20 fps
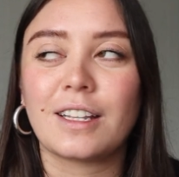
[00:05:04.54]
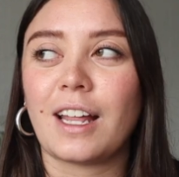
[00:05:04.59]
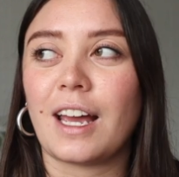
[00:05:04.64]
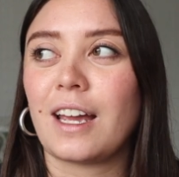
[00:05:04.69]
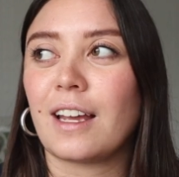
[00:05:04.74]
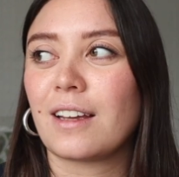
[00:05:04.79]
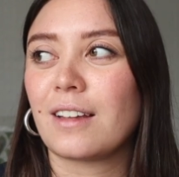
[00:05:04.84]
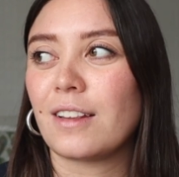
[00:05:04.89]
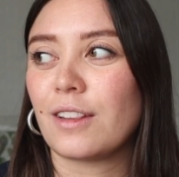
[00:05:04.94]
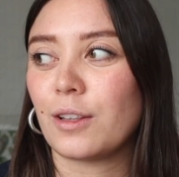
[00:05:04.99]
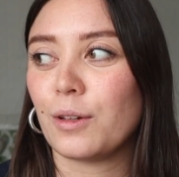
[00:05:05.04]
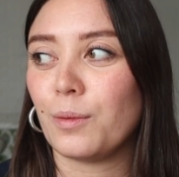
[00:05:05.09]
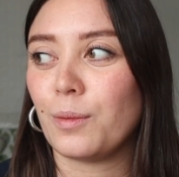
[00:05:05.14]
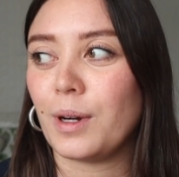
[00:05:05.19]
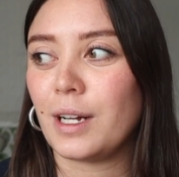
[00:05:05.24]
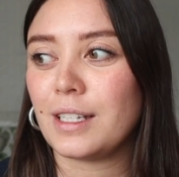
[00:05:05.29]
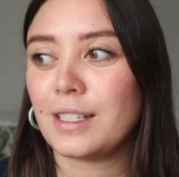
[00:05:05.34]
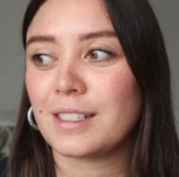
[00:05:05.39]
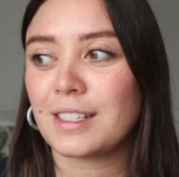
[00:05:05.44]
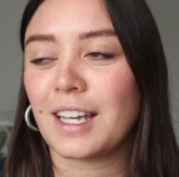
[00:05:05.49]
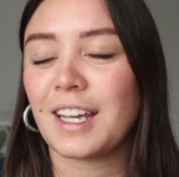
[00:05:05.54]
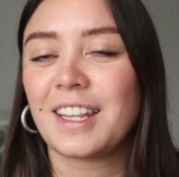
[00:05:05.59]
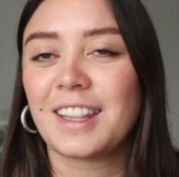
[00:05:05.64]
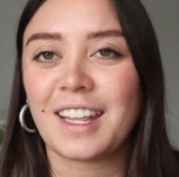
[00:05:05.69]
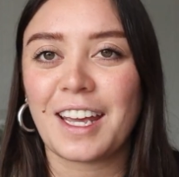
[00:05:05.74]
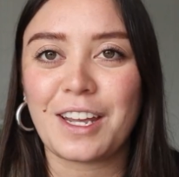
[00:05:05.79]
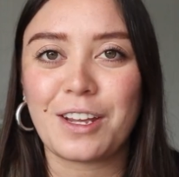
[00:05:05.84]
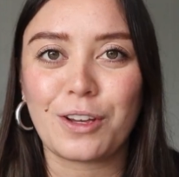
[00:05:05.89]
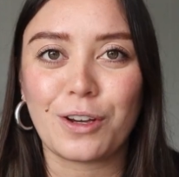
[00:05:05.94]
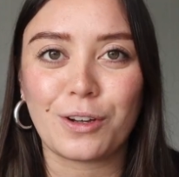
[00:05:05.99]
like the ones that
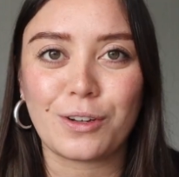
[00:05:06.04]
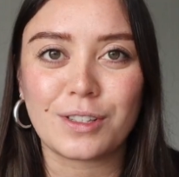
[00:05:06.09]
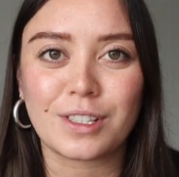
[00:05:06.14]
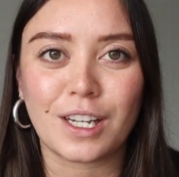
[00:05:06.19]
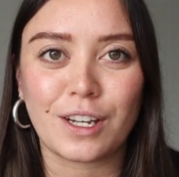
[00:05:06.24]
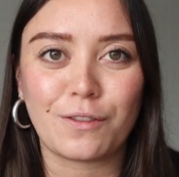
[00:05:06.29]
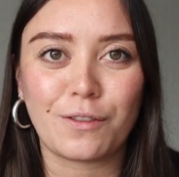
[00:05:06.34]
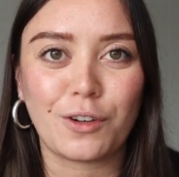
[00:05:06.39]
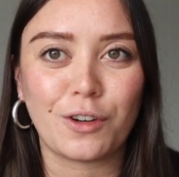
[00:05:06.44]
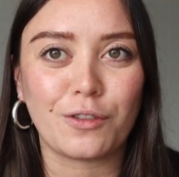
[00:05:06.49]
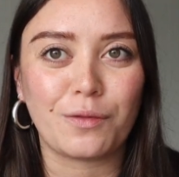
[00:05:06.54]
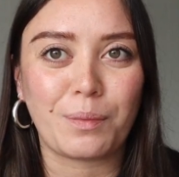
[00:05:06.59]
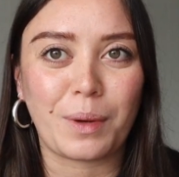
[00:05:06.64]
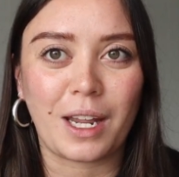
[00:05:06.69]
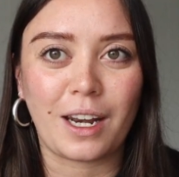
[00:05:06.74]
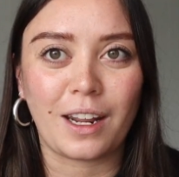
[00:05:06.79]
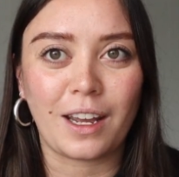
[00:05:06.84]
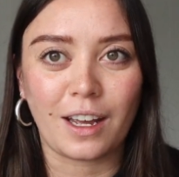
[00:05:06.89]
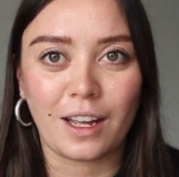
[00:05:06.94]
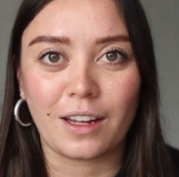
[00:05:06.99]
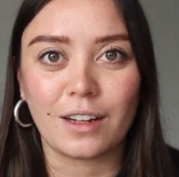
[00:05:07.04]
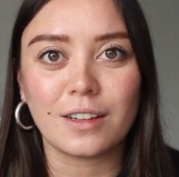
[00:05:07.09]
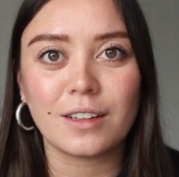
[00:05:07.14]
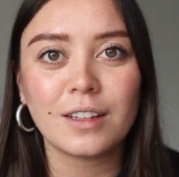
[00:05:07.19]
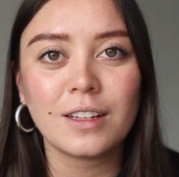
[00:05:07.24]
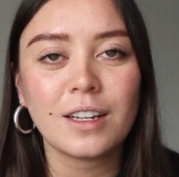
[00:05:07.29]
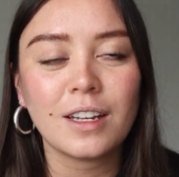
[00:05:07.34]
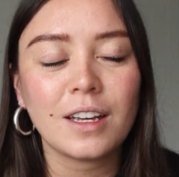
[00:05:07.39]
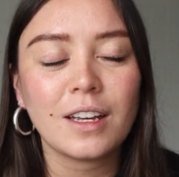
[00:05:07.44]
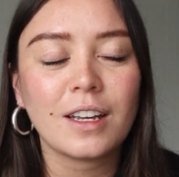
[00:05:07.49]
they use if you've been
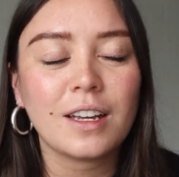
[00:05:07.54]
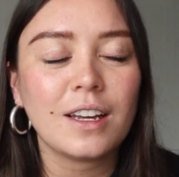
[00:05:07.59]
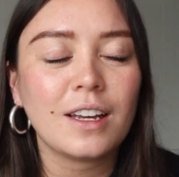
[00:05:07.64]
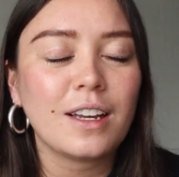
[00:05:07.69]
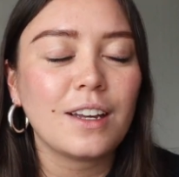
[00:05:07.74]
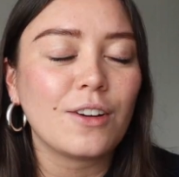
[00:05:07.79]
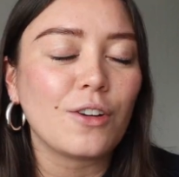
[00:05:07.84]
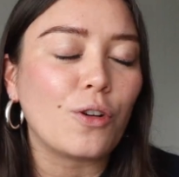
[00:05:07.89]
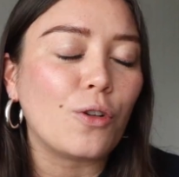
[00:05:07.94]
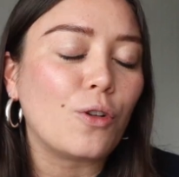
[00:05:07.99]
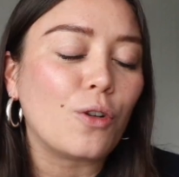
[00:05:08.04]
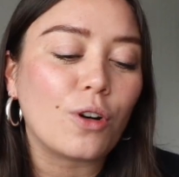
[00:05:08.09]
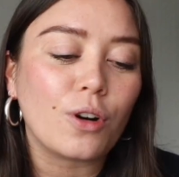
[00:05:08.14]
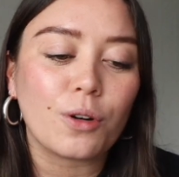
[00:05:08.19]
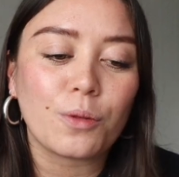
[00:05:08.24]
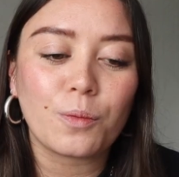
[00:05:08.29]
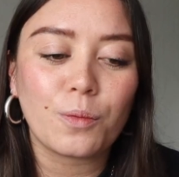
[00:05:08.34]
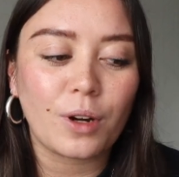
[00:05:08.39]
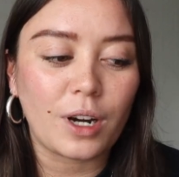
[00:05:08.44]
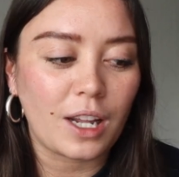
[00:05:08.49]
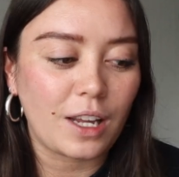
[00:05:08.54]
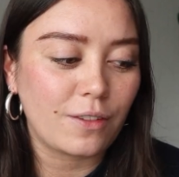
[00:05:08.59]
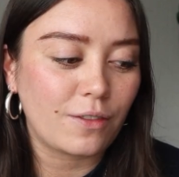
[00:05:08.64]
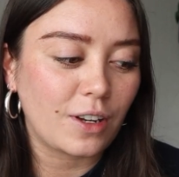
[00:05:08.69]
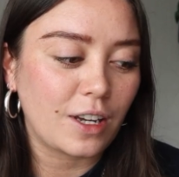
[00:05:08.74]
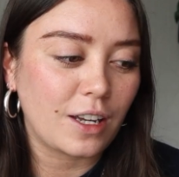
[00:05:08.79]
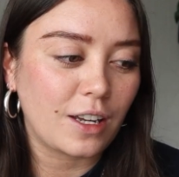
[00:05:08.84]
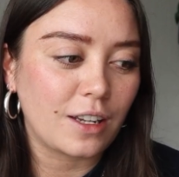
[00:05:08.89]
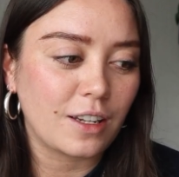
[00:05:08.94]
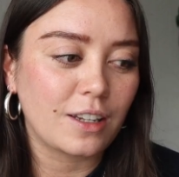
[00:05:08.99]
ill, or
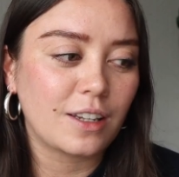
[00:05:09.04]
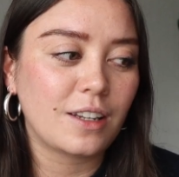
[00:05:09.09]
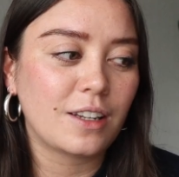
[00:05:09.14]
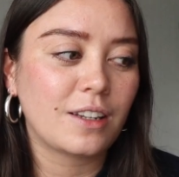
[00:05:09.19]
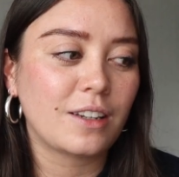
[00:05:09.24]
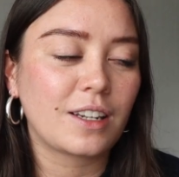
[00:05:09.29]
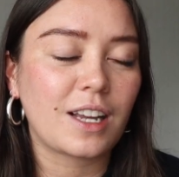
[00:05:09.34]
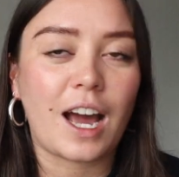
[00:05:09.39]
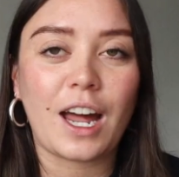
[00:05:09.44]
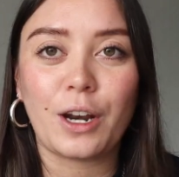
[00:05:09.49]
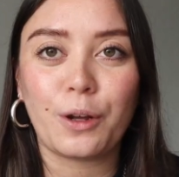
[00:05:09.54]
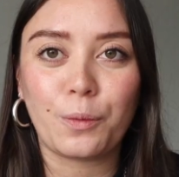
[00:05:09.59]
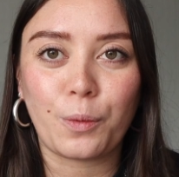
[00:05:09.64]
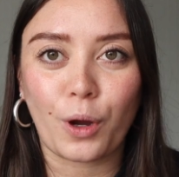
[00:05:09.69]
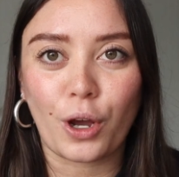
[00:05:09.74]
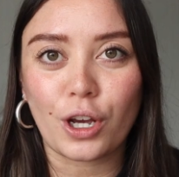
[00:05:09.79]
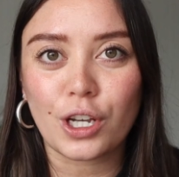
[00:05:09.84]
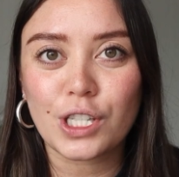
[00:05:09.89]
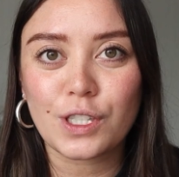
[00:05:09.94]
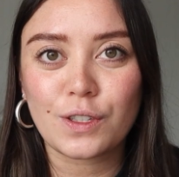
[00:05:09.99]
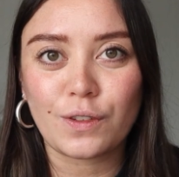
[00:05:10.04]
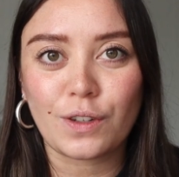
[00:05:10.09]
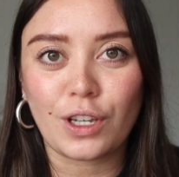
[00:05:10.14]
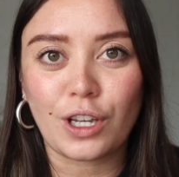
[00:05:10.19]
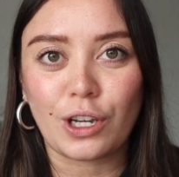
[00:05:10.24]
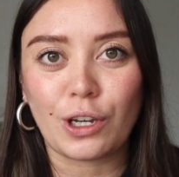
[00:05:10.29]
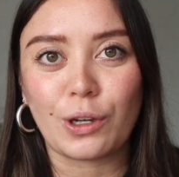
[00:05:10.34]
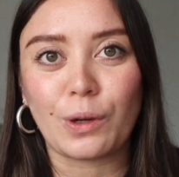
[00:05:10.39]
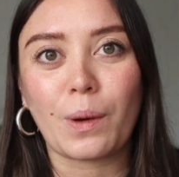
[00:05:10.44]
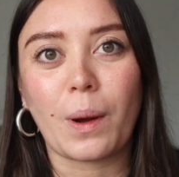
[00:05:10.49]
whatever kind of works for
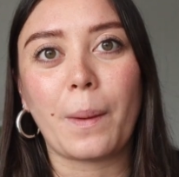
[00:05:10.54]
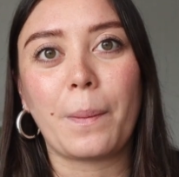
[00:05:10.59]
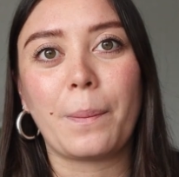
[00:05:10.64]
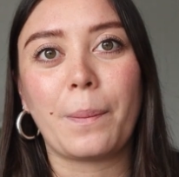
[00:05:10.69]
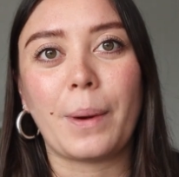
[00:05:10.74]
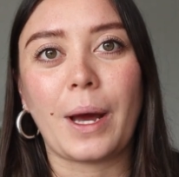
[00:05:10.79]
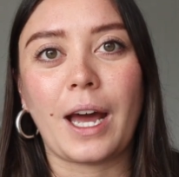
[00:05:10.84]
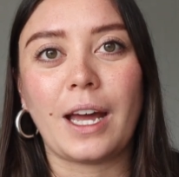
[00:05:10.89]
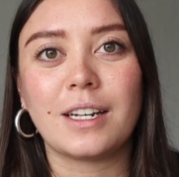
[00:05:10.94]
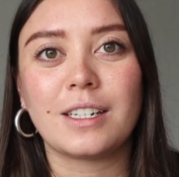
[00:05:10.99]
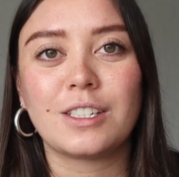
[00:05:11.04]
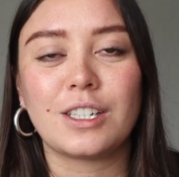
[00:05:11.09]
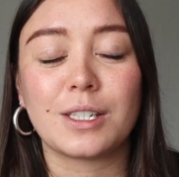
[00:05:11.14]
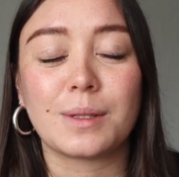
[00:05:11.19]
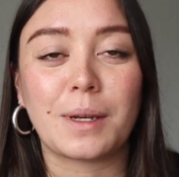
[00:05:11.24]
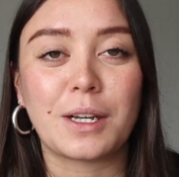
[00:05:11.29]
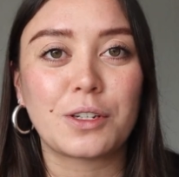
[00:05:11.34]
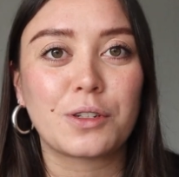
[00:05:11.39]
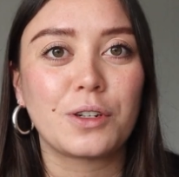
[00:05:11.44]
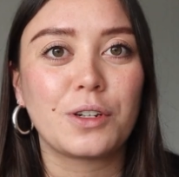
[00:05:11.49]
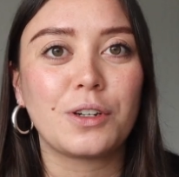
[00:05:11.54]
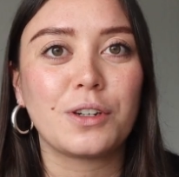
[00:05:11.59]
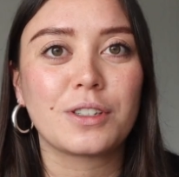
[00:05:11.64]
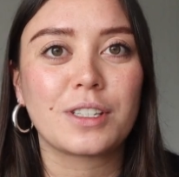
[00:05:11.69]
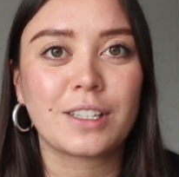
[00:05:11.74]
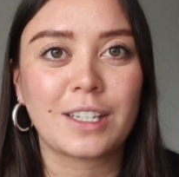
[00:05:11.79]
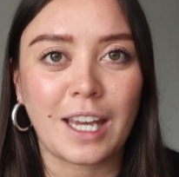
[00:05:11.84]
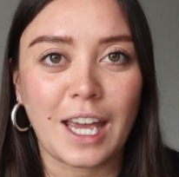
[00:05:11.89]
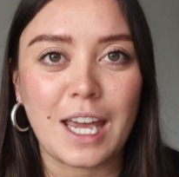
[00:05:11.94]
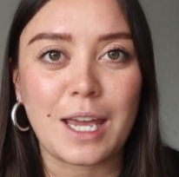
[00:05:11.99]
you, but just make sure you're
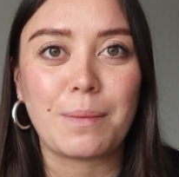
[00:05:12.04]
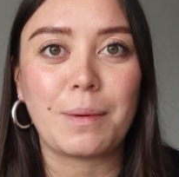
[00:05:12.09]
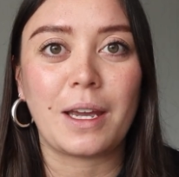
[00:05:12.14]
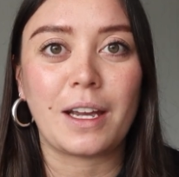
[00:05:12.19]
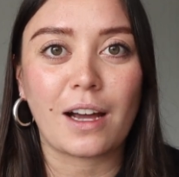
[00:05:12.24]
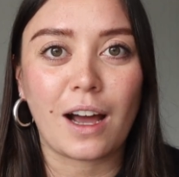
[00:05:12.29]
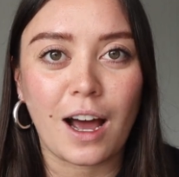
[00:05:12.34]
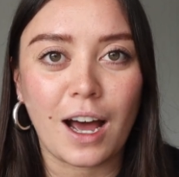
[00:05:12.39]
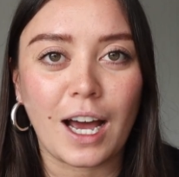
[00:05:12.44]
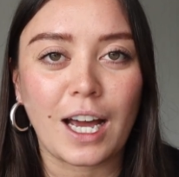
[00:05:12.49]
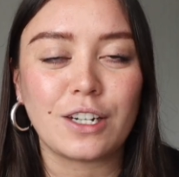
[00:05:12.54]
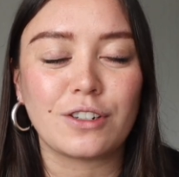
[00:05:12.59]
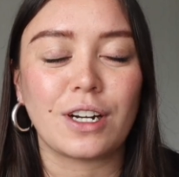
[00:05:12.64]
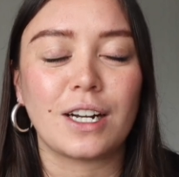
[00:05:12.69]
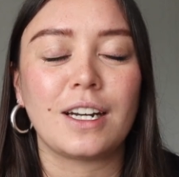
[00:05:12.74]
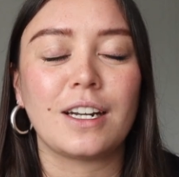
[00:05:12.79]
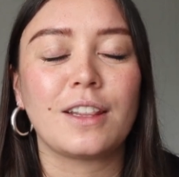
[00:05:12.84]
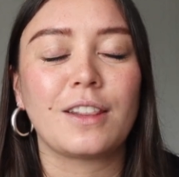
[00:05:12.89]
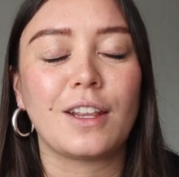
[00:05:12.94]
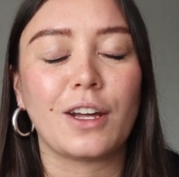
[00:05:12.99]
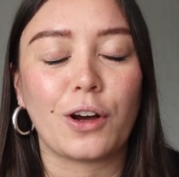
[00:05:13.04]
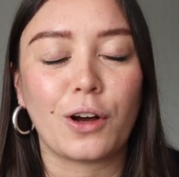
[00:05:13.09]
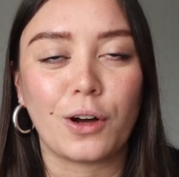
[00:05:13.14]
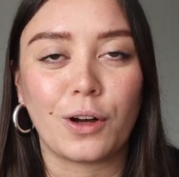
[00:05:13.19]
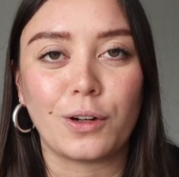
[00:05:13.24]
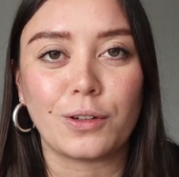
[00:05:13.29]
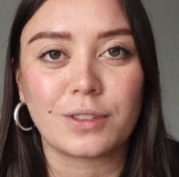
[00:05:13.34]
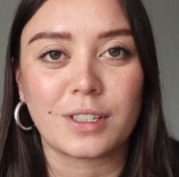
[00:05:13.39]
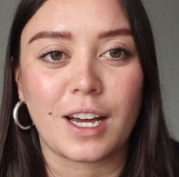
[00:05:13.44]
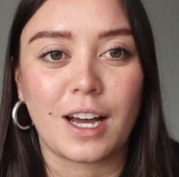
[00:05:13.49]
keeping hydrated the
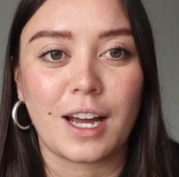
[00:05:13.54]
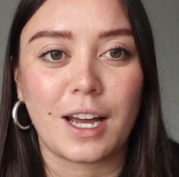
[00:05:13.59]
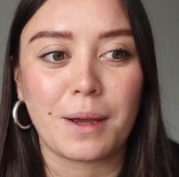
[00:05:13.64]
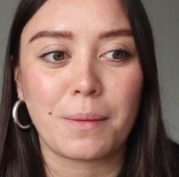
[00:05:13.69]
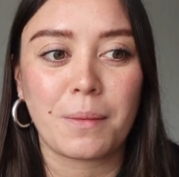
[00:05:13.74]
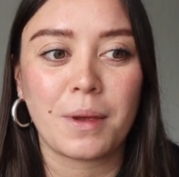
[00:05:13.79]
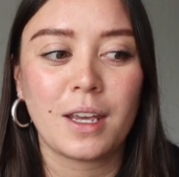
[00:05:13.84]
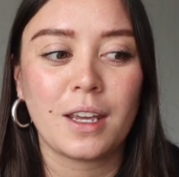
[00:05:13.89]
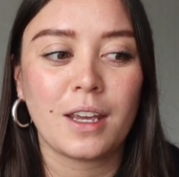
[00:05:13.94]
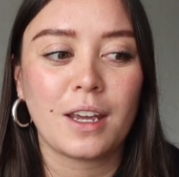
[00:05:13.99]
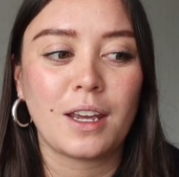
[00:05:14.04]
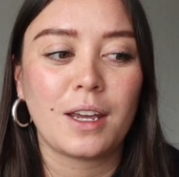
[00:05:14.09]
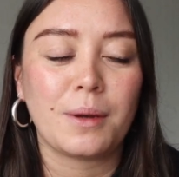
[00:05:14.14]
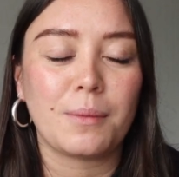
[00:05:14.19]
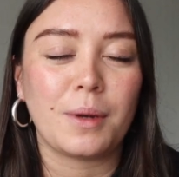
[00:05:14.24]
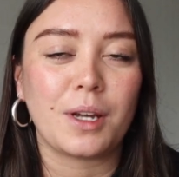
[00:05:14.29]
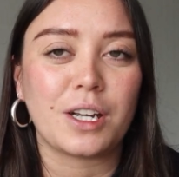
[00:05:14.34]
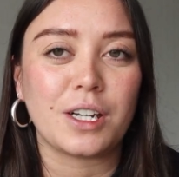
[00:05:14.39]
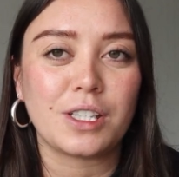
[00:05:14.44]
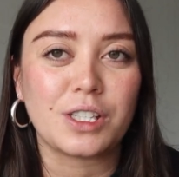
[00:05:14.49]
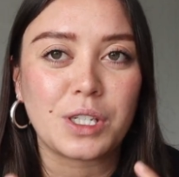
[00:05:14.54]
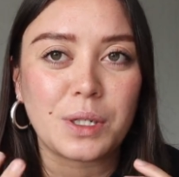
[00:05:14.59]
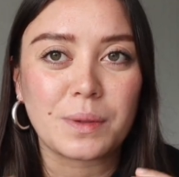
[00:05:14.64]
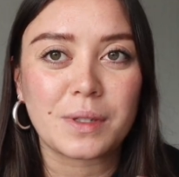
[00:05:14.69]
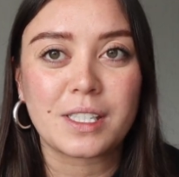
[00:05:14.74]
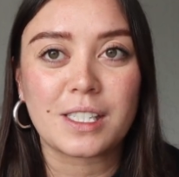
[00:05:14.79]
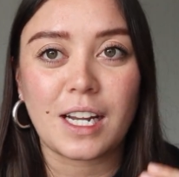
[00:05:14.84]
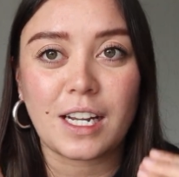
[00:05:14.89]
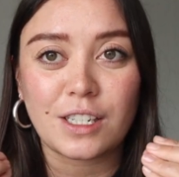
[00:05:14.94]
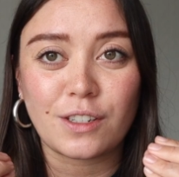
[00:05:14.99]
whole time, because you will
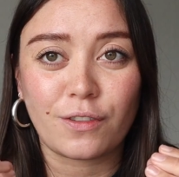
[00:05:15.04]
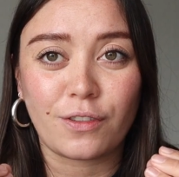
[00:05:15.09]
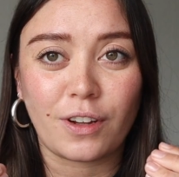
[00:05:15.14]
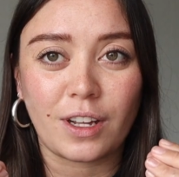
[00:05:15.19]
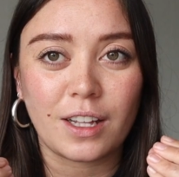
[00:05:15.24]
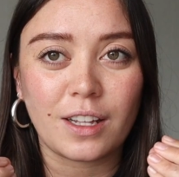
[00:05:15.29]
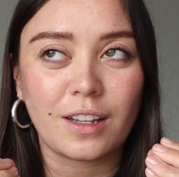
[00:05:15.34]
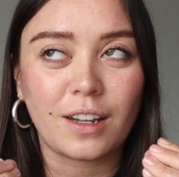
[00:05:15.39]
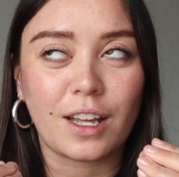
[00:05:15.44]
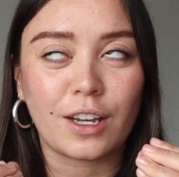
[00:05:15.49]
start to feel it.